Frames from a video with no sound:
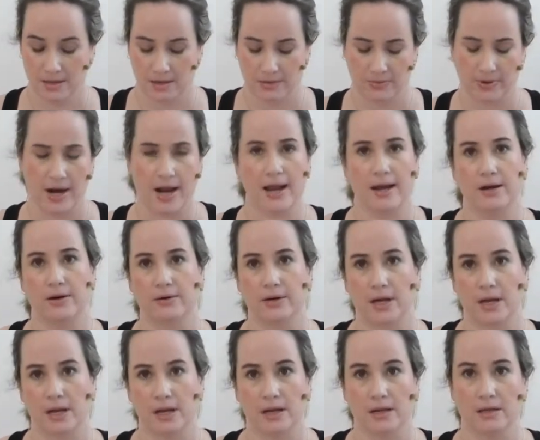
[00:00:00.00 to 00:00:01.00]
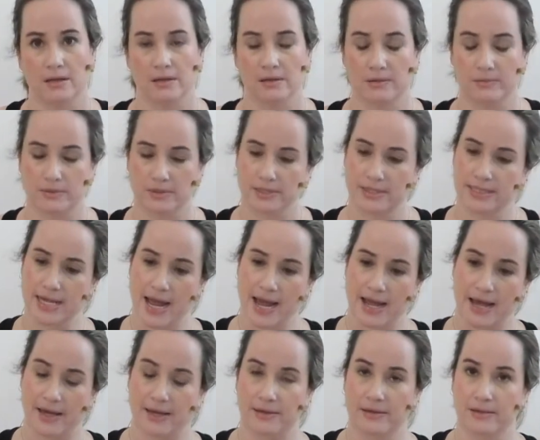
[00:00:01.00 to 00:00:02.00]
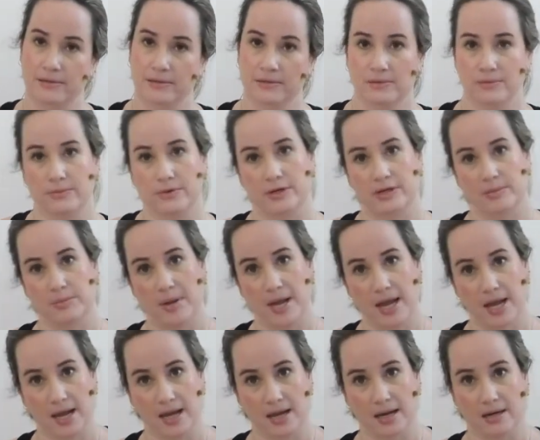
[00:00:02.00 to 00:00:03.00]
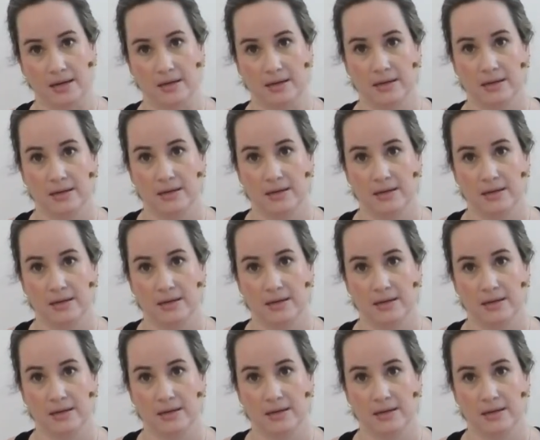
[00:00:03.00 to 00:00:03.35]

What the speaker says: we're angry, we're sad, we're in pain.